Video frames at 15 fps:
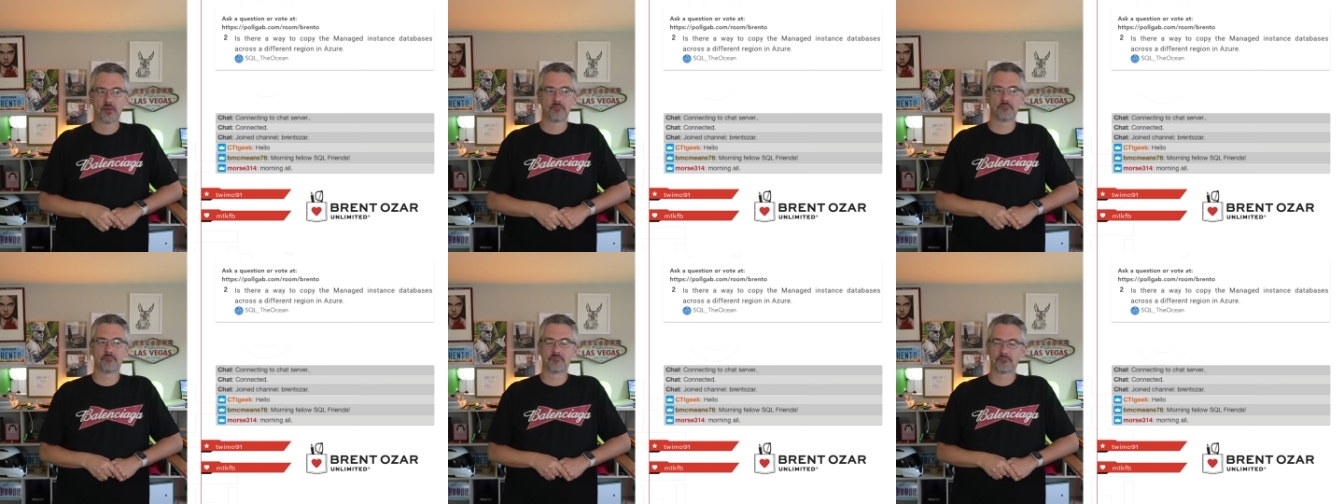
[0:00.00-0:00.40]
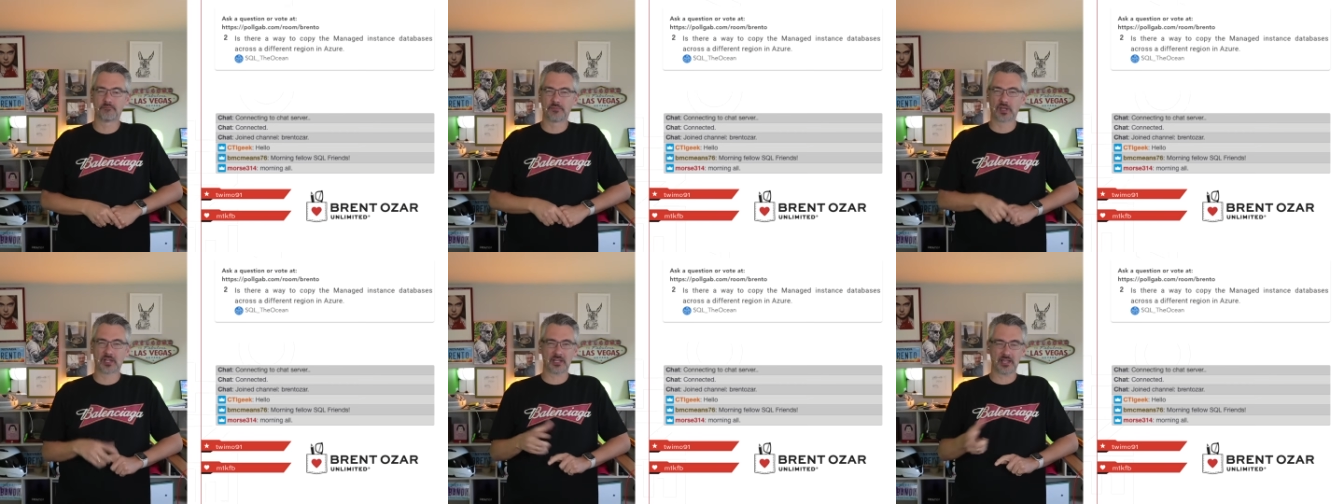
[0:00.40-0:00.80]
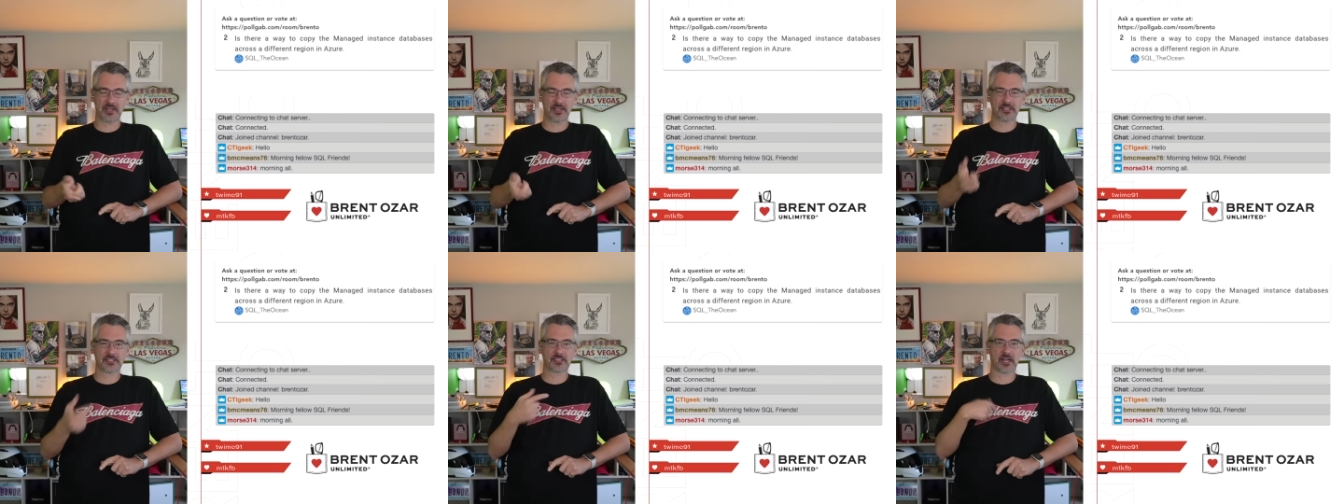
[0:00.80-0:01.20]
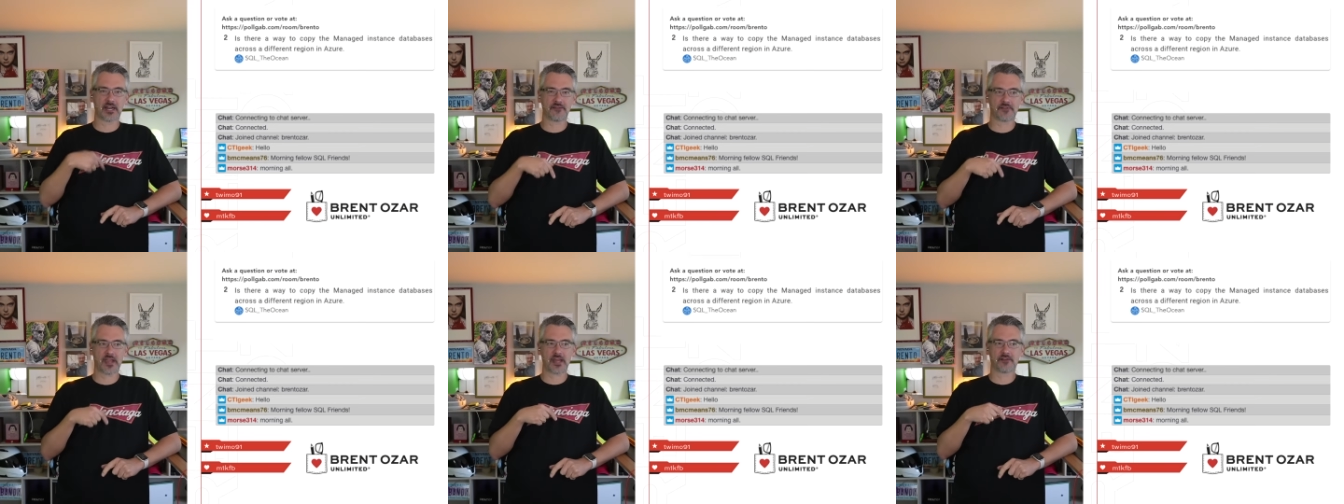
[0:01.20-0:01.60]
The clients that
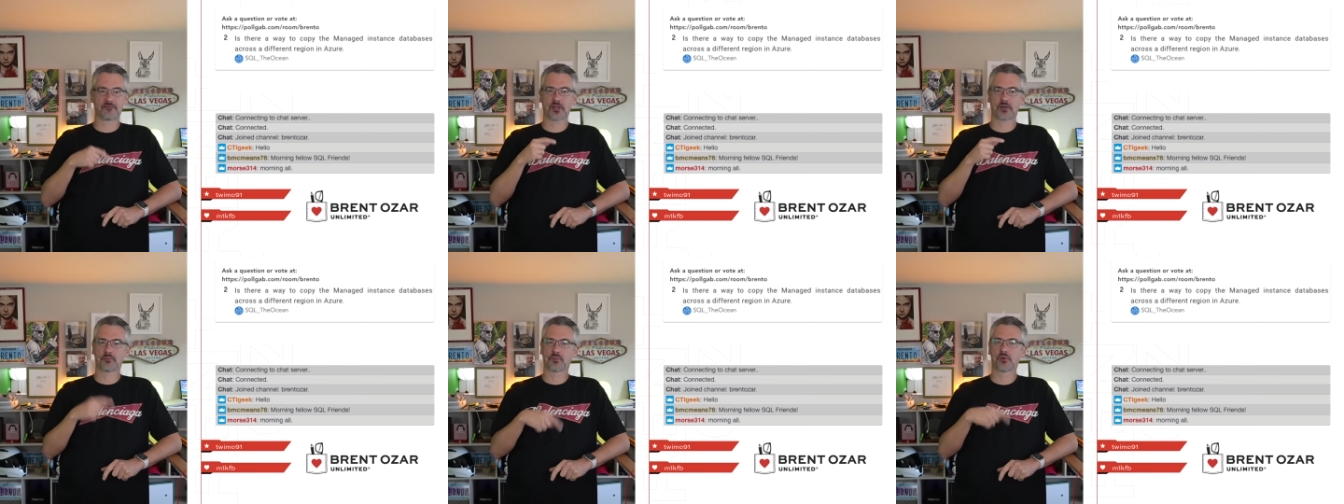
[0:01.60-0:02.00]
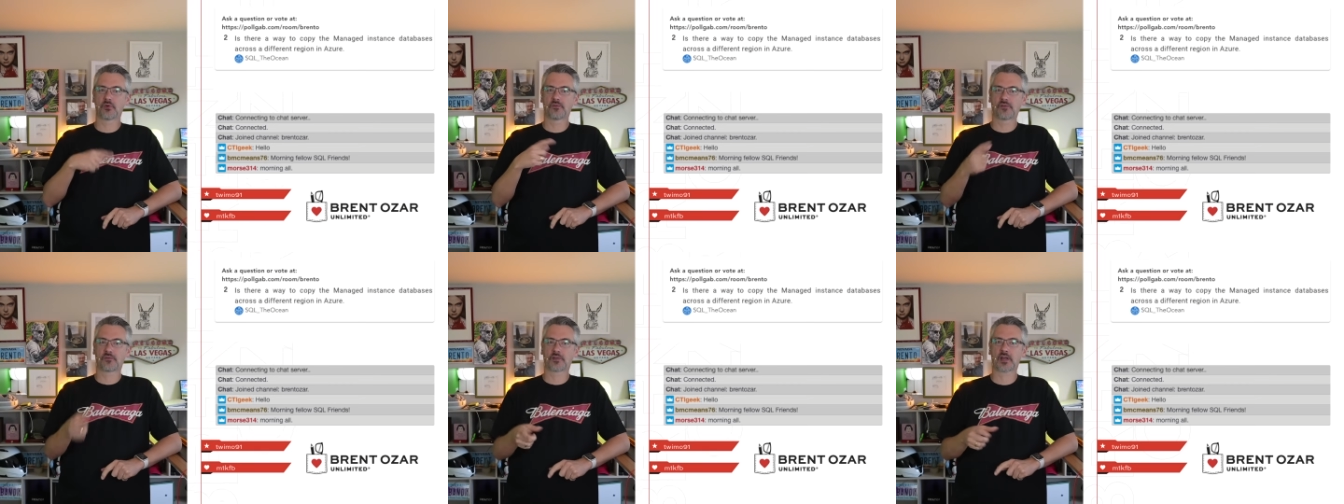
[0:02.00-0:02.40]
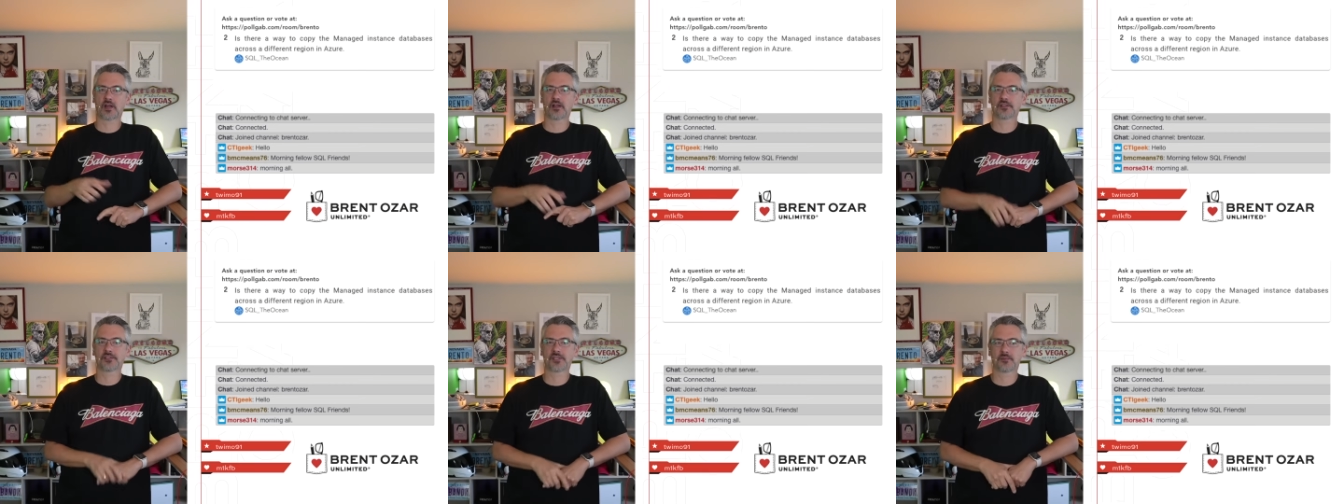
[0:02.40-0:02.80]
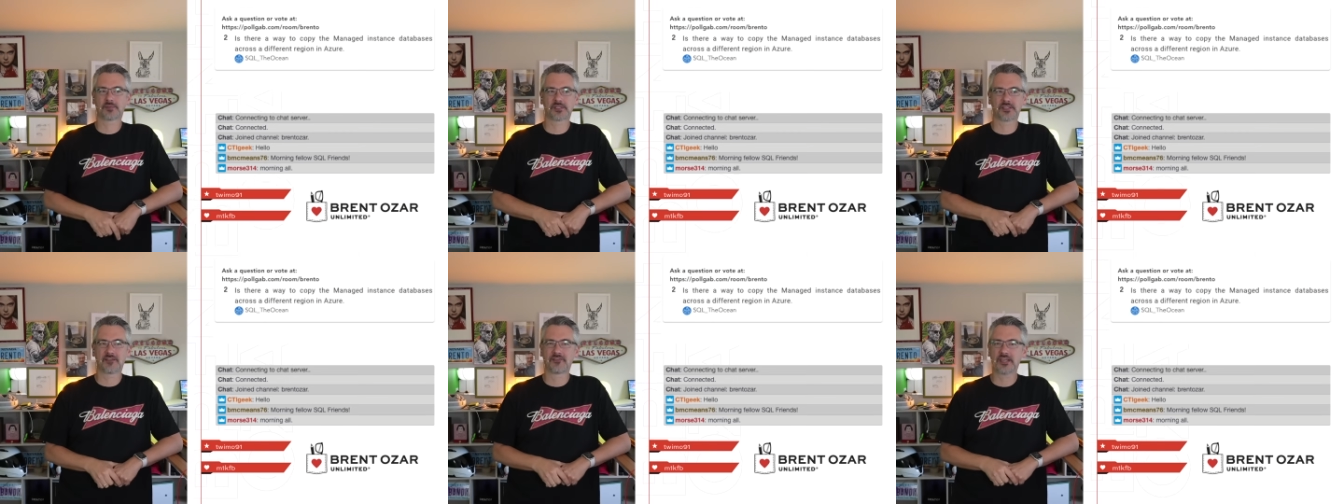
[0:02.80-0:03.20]
I've had have done proof of
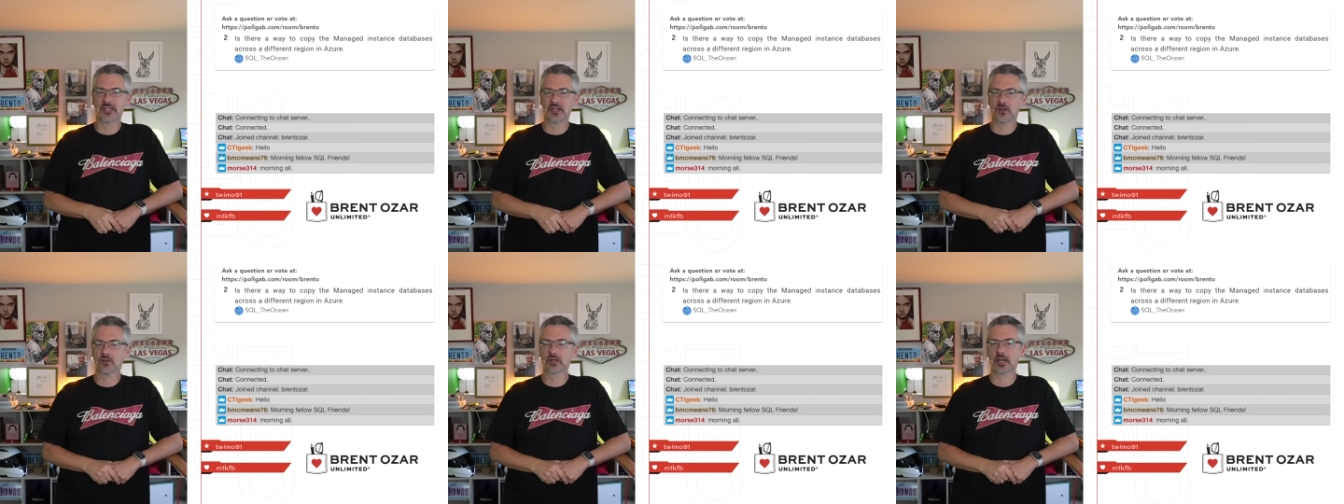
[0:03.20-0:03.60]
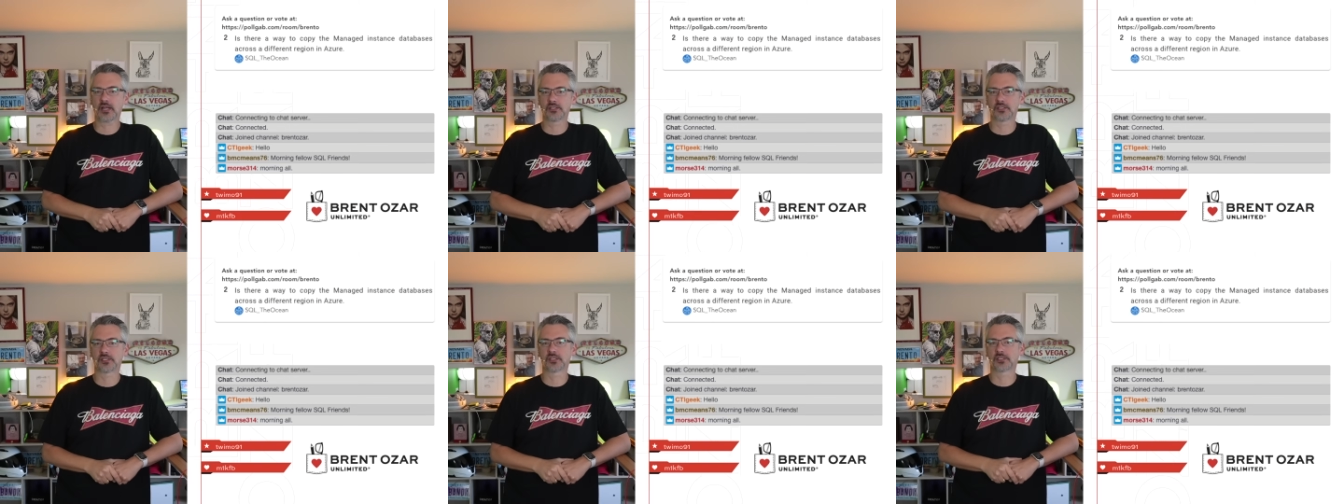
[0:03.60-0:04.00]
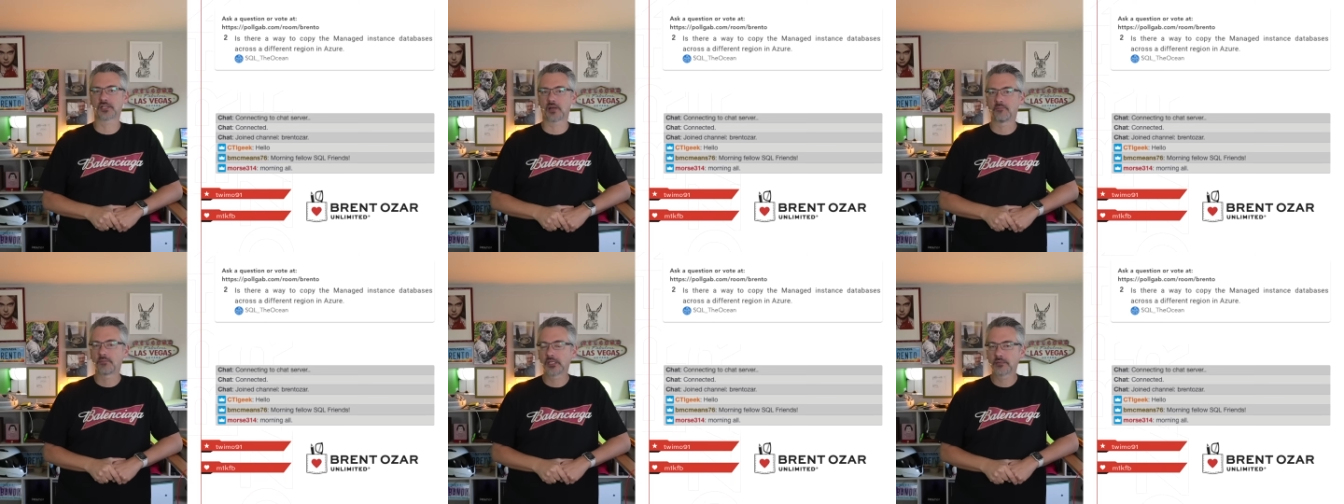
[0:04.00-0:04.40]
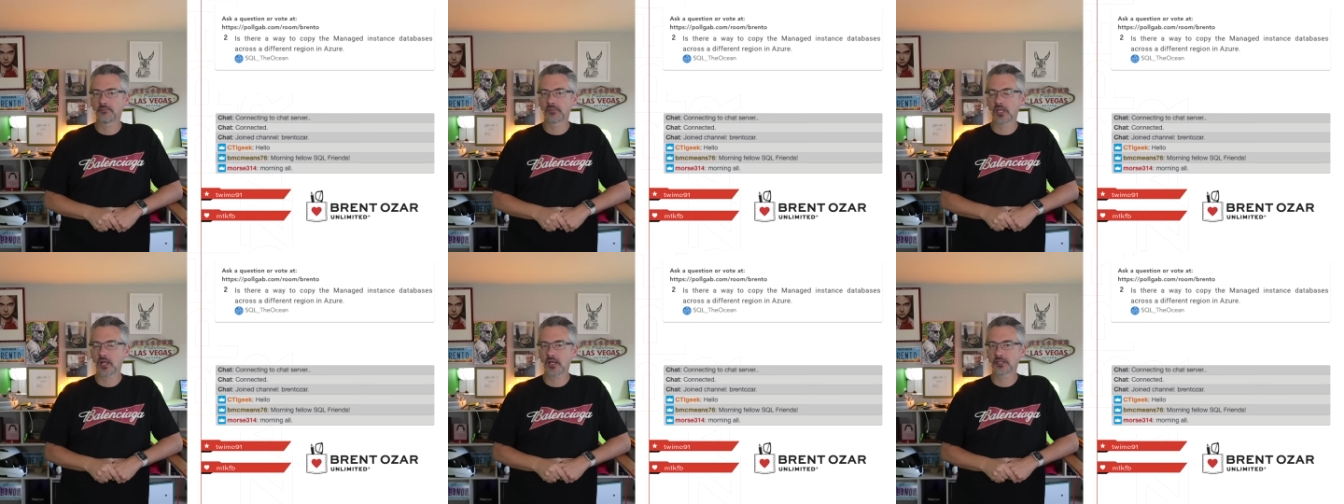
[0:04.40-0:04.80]
concepts and they've hit all kinds of
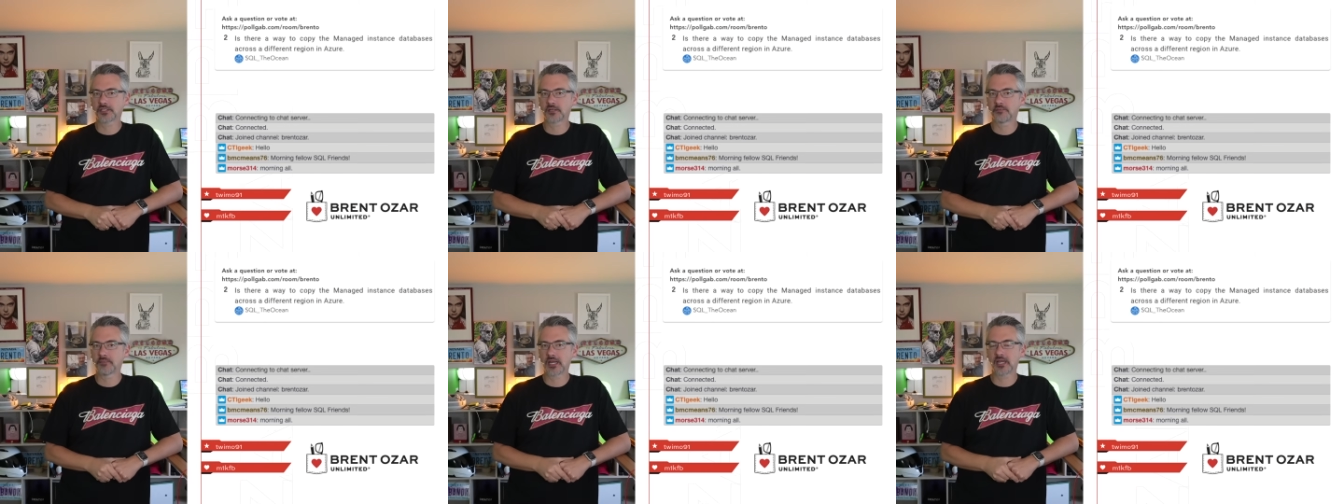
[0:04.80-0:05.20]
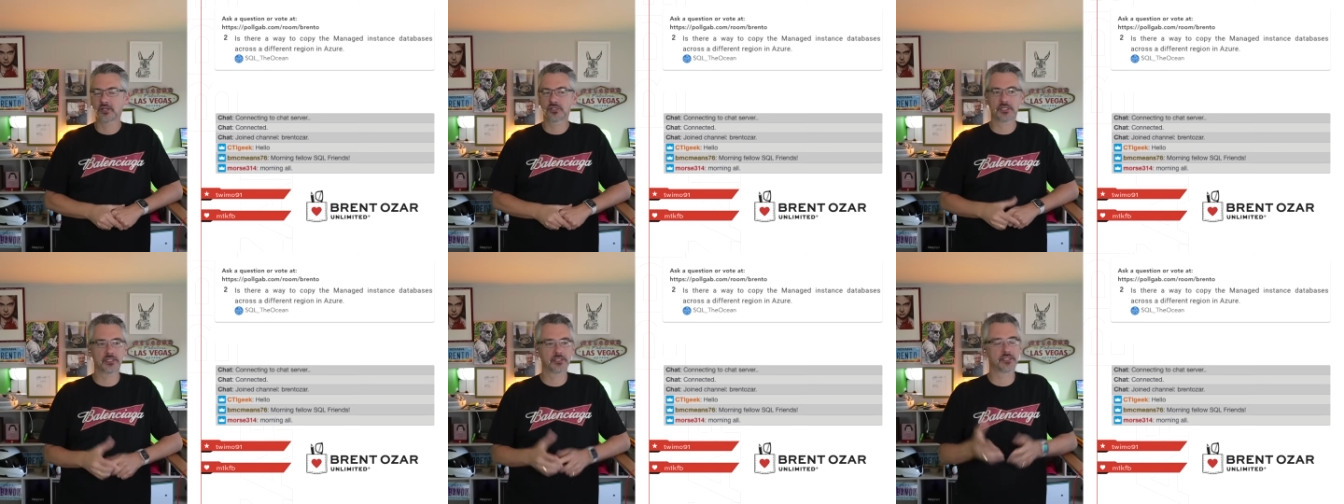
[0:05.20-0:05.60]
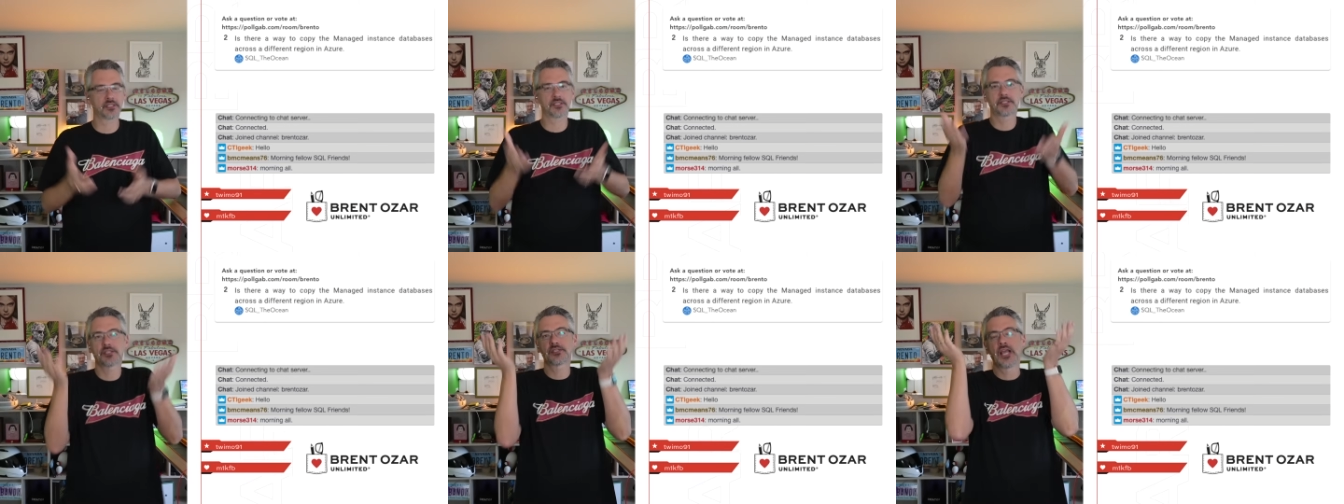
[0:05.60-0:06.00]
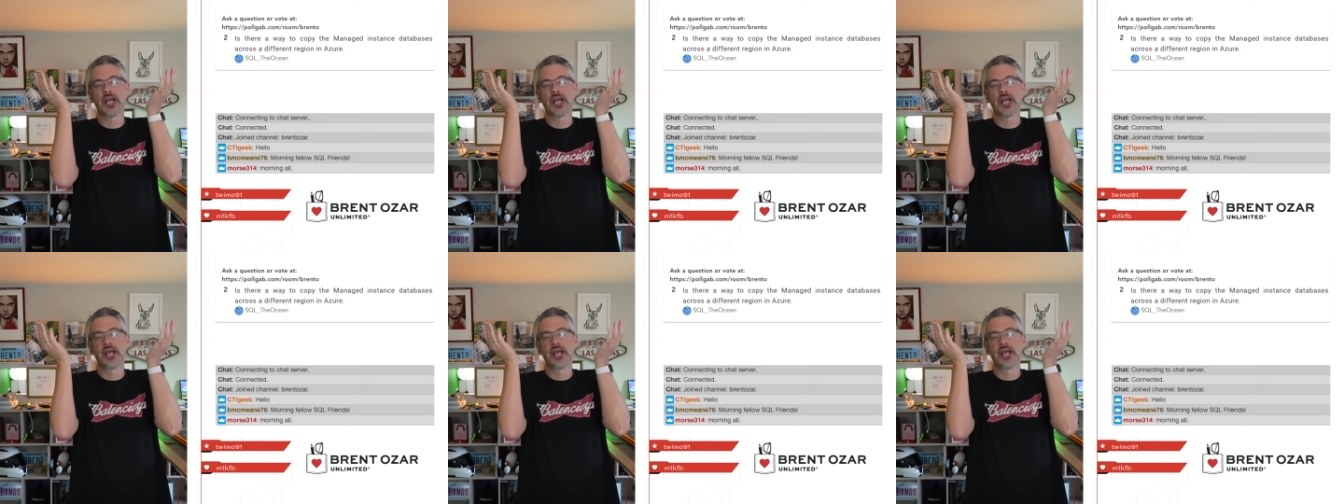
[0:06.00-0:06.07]
stumbling blocks in managed instances.